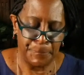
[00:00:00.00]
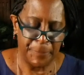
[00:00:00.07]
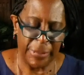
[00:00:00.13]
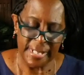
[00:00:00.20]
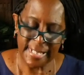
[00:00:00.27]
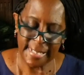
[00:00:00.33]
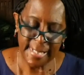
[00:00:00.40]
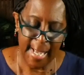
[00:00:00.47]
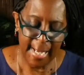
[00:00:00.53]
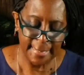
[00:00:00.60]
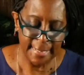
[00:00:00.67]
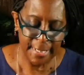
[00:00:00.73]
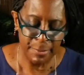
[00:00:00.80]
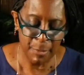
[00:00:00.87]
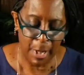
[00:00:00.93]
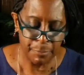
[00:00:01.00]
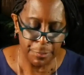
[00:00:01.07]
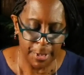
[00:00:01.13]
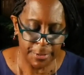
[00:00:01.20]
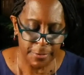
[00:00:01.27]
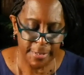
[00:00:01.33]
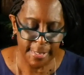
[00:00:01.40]
But sadly, my
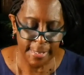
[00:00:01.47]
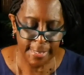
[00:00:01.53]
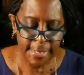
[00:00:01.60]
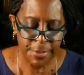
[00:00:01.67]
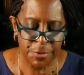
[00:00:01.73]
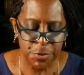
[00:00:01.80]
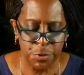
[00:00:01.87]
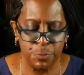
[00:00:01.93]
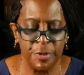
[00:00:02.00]
brothers and sisters,